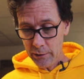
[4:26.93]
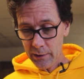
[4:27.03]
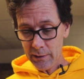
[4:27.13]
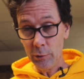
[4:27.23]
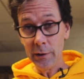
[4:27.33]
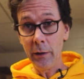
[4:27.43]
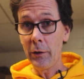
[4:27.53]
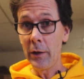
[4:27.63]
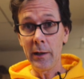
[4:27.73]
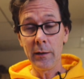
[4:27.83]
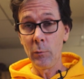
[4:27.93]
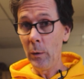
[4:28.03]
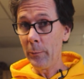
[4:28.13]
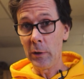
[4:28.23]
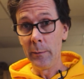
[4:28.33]
just some really thick
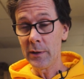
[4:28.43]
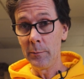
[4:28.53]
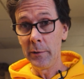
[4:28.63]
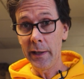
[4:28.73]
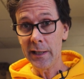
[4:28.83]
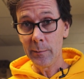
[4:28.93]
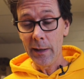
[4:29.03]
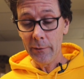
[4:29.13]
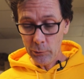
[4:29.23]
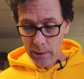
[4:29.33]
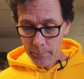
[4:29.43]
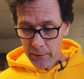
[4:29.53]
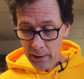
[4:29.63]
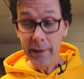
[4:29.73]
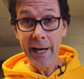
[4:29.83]
whipped cream or something like that, some heavy cream.
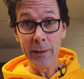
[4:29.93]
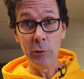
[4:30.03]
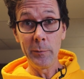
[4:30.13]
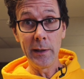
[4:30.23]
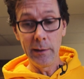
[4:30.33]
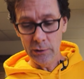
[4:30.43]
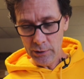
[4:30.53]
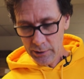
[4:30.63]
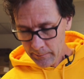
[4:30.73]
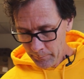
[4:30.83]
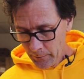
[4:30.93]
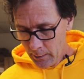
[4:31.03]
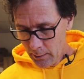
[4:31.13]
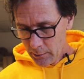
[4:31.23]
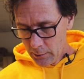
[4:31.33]
That would be delicious.
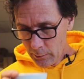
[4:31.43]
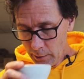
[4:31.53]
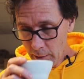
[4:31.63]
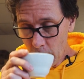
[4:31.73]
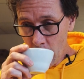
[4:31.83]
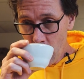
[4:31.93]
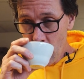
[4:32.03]
So here we go.